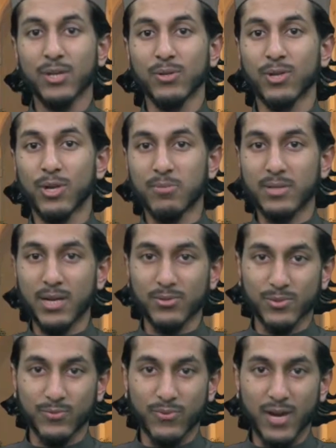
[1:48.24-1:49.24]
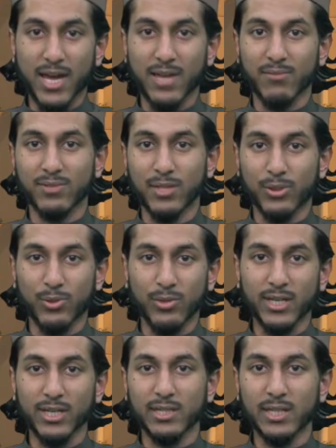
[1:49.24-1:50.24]
you come down to 5, then
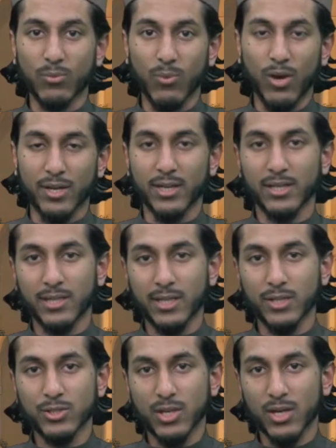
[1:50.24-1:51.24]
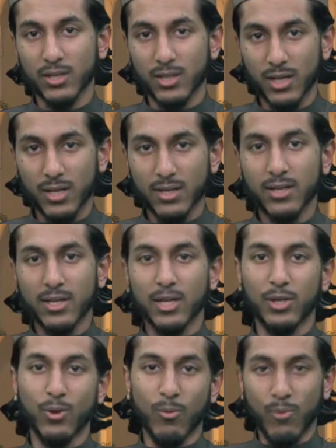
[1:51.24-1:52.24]
3, then 1, and then inshallah,
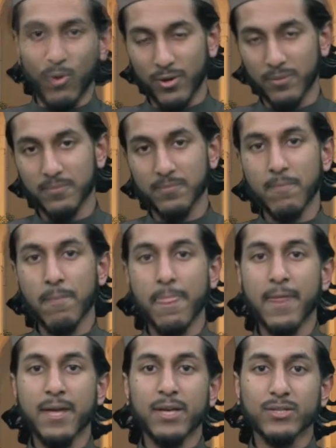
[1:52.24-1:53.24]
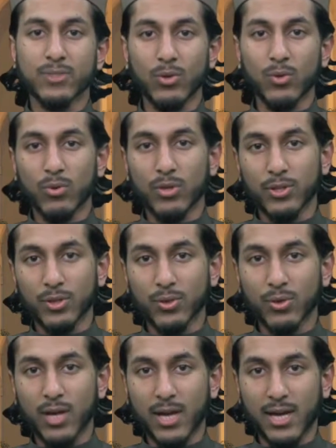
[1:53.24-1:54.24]
no more. So the
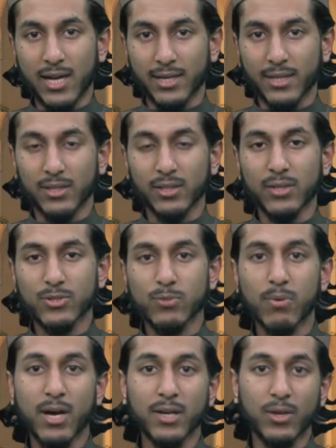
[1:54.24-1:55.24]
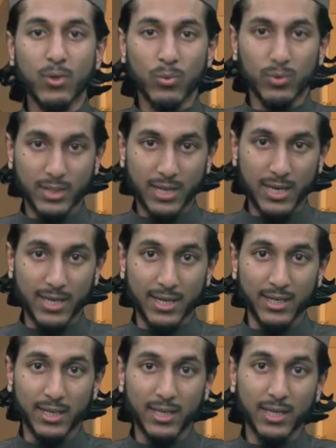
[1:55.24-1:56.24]
Quran, and Allah subhanahu wa ta'ala,
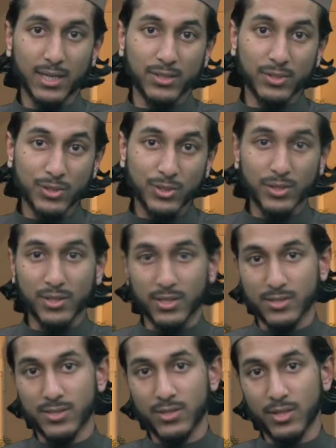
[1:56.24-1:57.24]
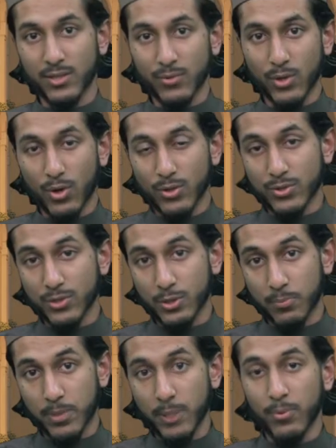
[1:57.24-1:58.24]
He understood this in regards to the
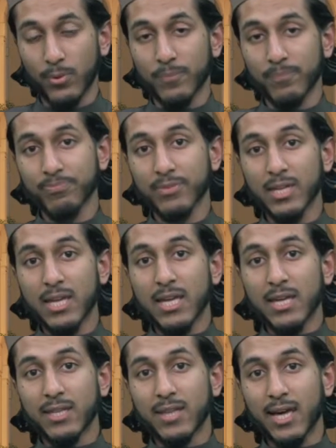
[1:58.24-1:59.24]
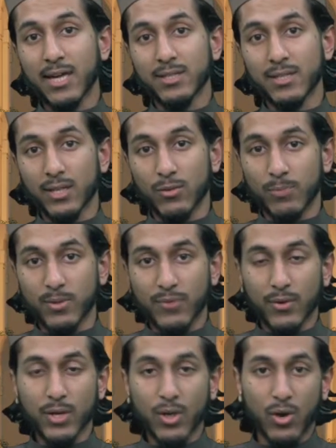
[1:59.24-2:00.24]
people, that it will be
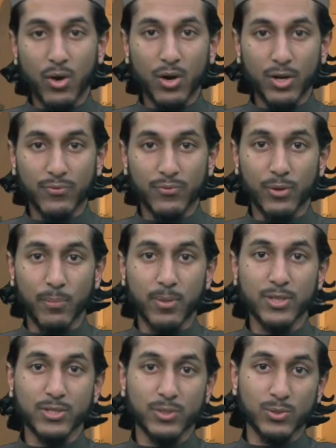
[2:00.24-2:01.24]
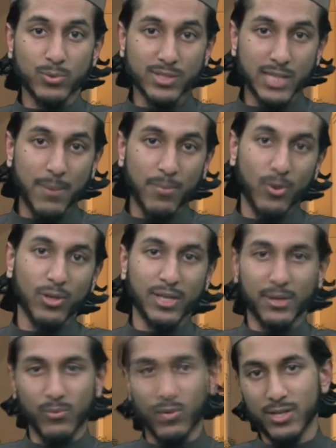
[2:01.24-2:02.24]
very hard for a person to stop all
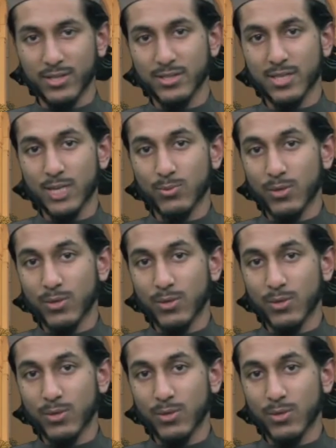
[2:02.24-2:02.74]
at once. That's